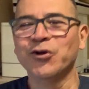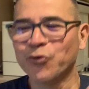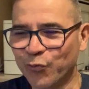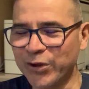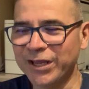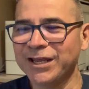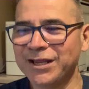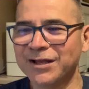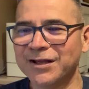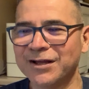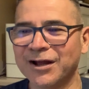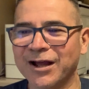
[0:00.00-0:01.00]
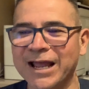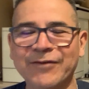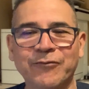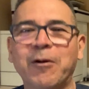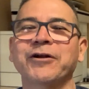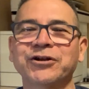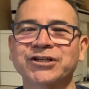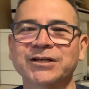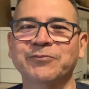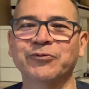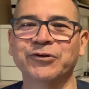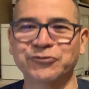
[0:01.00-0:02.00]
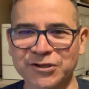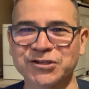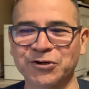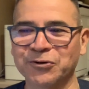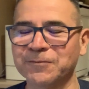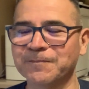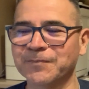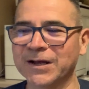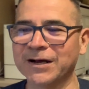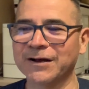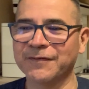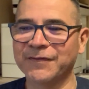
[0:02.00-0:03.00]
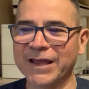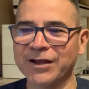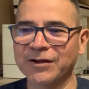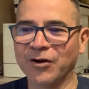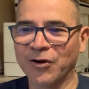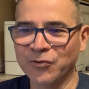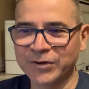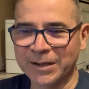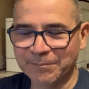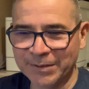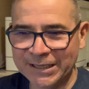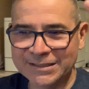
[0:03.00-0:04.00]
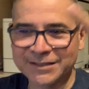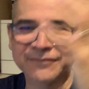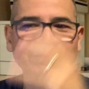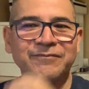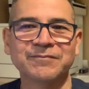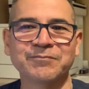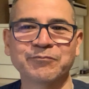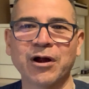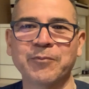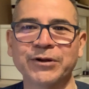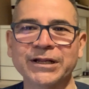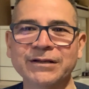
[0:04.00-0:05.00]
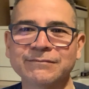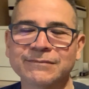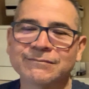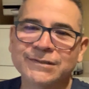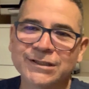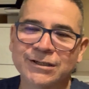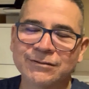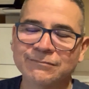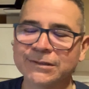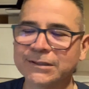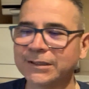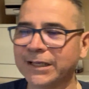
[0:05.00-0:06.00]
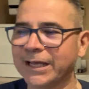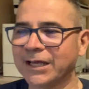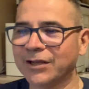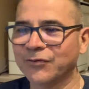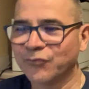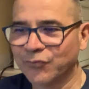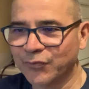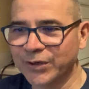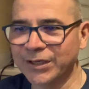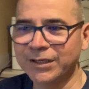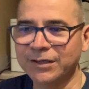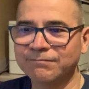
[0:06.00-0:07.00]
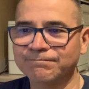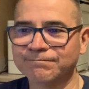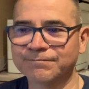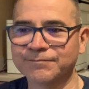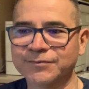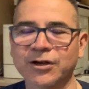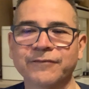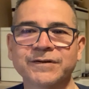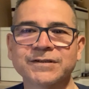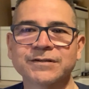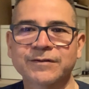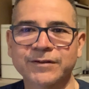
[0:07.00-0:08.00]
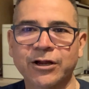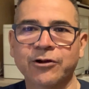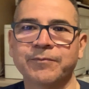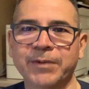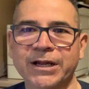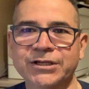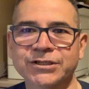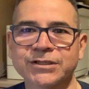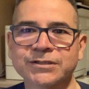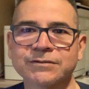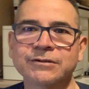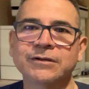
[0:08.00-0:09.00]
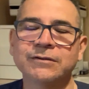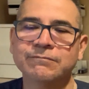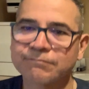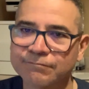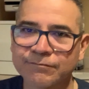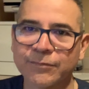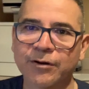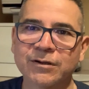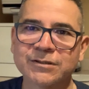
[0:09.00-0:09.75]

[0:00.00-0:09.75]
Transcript: We have a partnership with Driscoll. They own a piece of property, and we service their patients. They're on